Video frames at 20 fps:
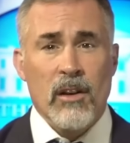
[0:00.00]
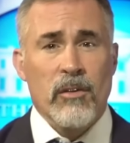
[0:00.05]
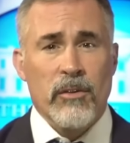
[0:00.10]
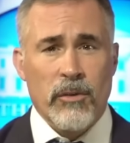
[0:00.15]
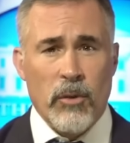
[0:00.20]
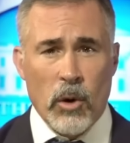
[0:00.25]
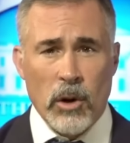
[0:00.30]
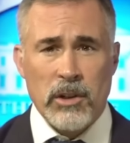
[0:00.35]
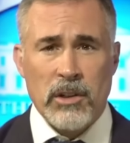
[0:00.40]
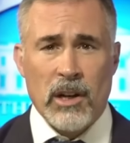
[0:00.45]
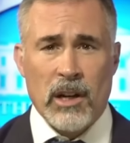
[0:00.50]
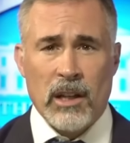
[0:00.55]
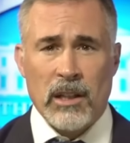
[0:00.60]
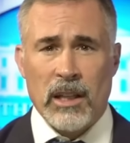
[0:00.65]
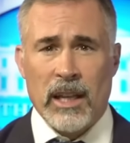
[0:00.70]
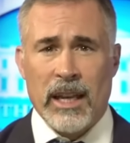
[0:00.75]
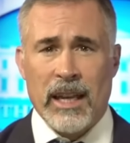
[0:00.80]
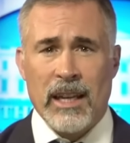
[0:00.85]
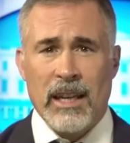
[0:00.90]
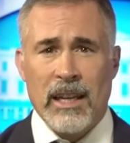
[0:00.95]

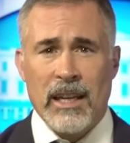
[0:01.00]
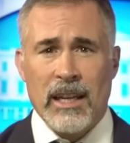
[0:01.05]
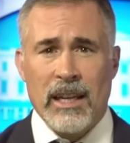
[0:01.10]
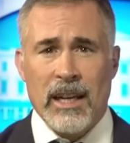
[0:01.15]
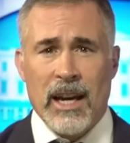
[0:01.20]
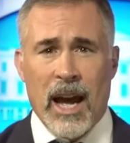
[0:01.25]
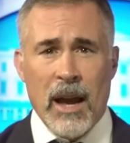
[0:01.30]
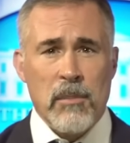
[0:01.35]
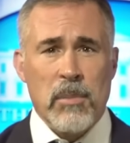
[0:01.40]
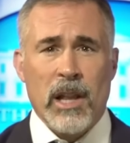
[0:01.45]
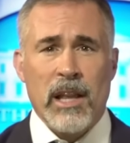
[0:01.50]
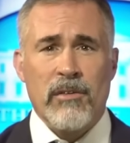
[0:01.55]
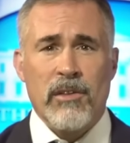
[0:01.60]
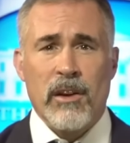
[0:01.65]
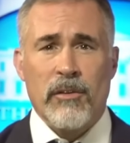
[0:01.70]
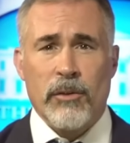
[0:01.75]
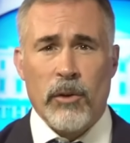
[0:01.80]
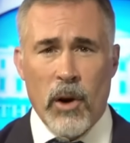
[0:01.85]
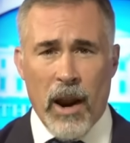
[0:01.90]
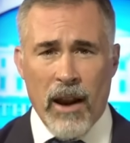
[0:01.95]
Fortunately, I believe
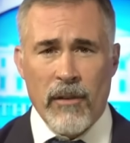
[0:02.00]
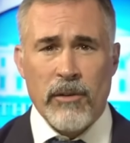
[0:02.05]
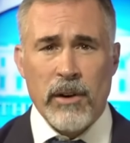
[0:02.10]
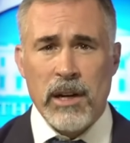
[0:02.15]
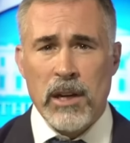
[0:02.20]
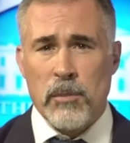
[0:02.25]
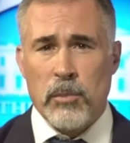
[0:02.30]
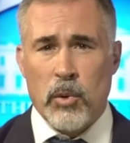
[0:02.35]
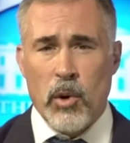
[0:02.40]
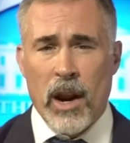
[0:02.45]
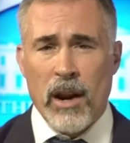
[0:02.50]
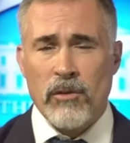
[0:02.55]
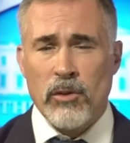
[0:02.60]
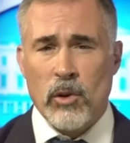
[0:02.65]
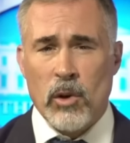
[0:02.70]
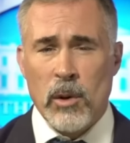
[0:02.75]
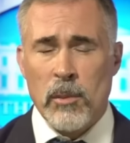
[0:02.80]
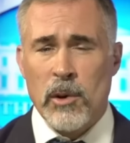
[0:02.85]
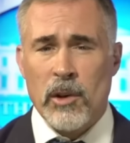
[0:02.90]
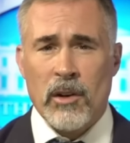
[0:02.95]
that for every depraved
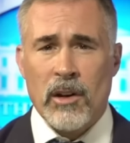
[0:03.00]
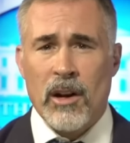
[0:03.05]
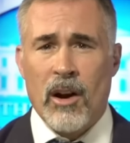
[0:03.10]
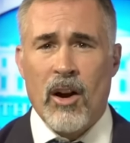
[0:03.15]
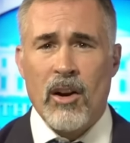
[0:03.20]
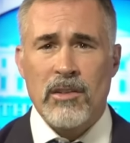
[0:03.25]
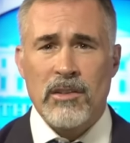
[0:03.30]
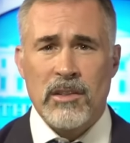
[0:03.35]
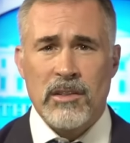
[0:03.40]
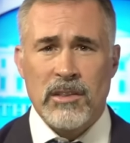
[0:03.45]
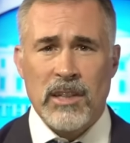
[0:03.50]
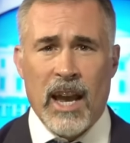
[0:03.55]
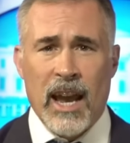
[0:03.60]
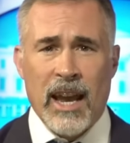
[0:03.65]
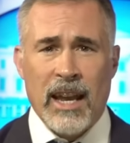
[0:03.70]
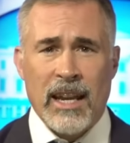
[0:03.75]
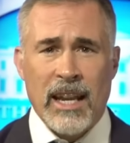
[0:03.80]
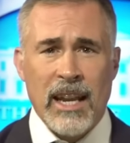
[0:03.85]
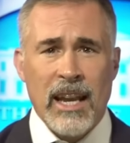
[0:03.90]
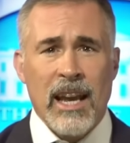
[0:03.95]
criminal in our
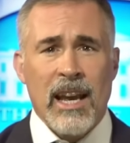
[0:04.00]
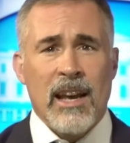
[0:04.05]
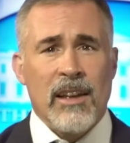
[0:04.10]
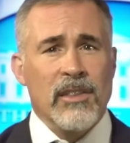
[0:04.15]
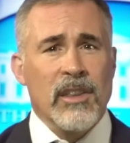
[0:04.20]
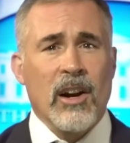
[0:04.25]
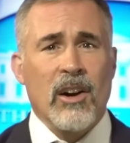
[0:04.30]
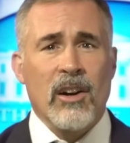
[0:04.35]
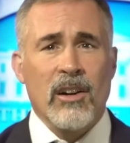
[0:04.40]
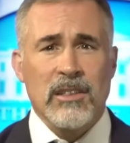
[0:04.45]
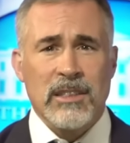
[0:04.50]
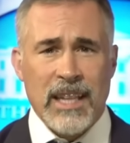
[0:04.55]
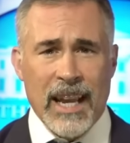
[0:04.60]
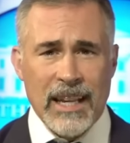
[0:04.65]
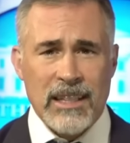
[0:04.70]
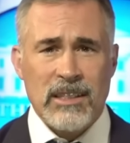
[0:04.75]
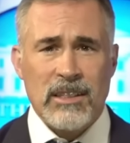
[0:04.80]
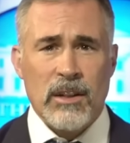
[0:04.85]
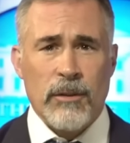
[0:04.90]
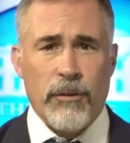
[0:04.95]
society, there are
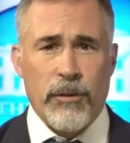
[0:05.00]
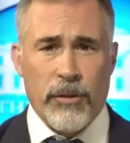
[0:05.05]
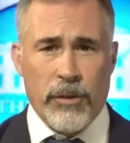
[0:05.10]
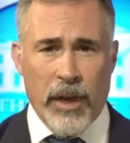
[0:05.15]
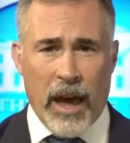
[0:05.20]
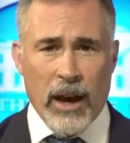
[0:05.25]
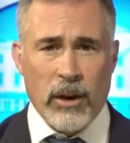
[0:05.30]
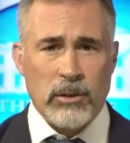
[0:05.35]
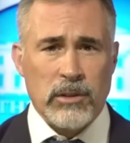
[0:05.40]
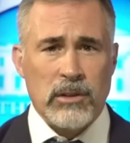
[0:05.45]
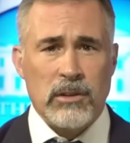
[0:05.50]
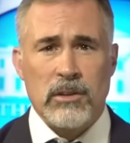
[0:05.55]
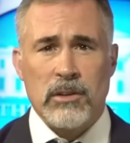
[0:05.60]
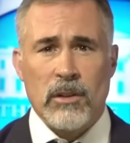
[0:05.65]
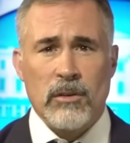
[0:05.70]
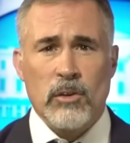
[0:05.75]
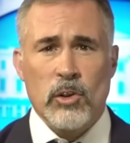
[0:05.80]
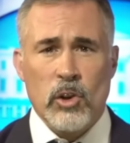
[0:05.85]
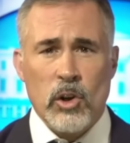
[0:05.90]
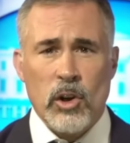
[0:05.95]
tens of thousands
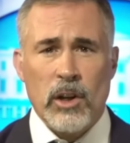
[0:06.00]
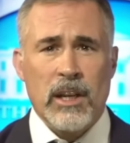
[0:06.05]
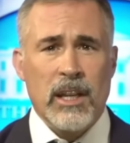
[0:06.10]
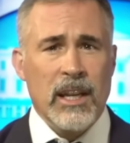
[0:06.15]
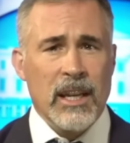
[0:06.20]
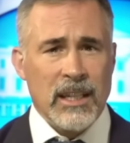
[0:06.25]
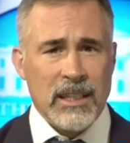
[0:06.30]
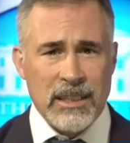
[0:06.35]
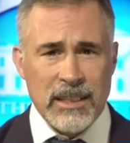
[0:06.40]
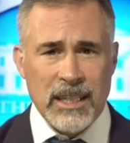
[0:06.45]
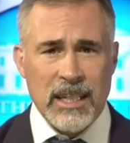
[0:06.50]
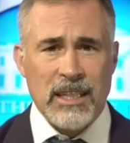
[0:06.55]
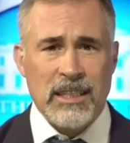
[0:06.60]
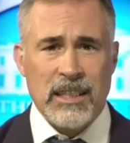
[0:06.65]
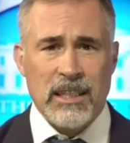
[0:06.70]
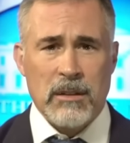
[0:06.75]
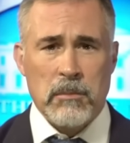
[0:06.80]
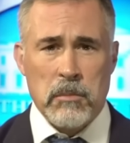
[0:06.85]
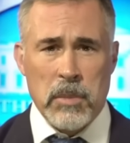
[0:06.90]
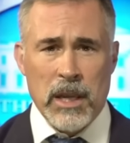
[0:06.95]
of good,
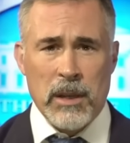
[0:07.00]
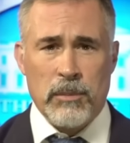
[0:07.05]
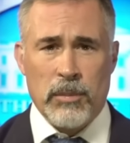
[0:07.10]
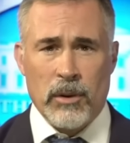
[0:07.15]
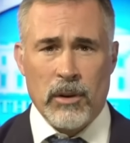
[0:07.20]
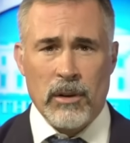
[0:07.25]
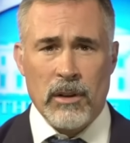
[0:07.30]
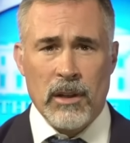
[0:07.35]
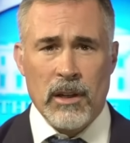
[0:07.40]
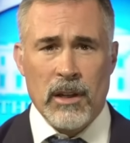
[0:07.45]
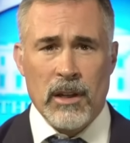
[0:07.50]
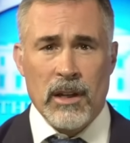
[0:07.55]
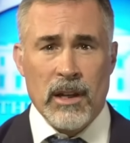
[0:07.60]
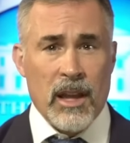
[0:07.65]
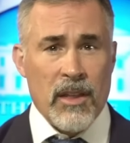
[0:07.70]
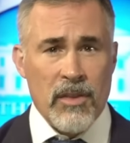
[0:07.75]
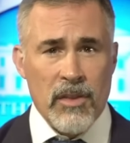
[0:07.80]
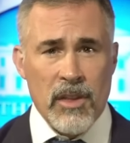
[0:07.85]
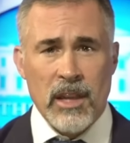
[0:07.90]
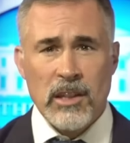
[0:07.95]
decent people,
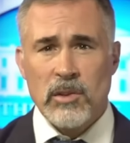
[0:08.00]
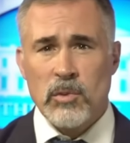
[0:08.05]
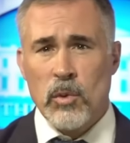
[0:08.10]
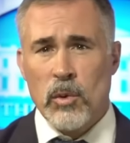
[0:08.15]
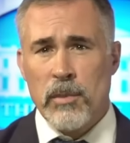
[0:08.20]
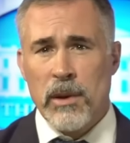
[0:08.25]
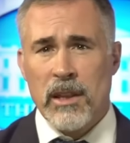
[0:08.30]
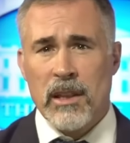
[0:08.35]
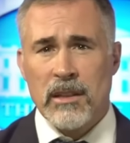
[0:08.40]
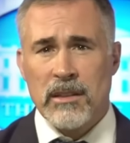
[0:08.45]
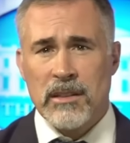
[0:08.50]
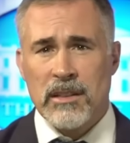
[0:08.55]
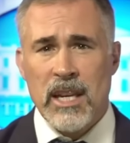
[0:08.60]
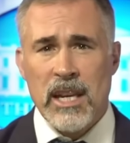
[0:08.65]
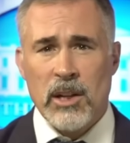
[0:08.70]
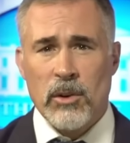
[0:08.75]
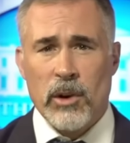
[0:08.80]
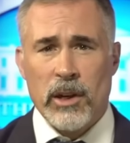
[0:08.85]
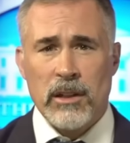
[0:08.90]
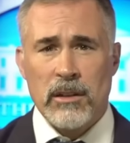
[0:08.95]
and this will be the
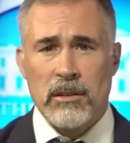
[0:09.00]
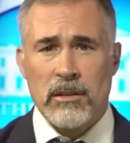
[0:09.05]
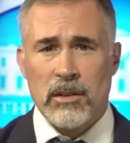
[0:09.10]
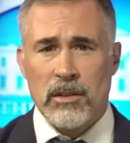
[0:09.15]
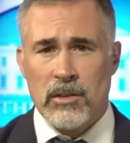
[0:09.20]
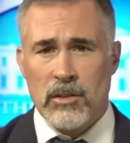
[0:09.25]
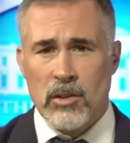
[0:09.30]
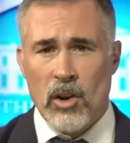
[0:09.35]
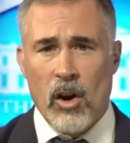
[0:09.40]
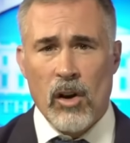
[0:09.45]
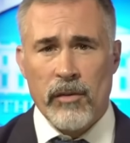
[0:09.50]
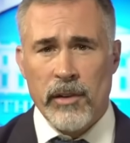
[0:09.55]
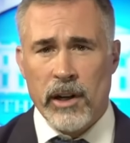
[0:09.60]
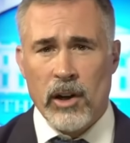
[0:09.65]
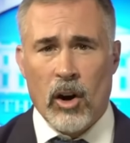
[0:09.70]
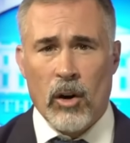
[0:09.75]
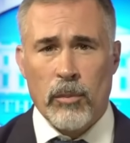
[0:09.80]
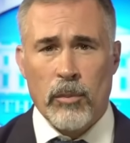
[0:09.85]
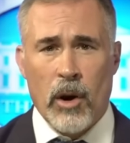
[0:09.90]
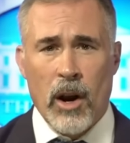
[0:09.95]
secret to solving
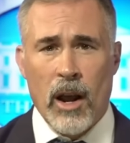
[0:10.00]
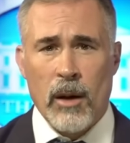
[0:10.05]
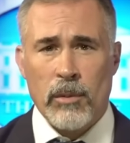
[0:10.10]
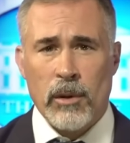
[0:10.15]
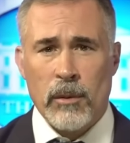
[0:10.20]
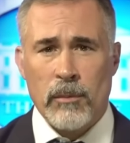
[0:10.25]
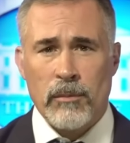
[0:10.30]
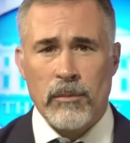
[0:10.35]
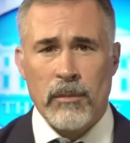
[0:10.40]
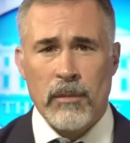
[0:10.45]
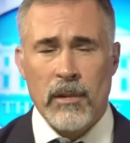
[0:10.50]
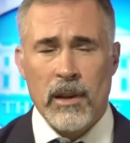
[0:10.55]
our problem.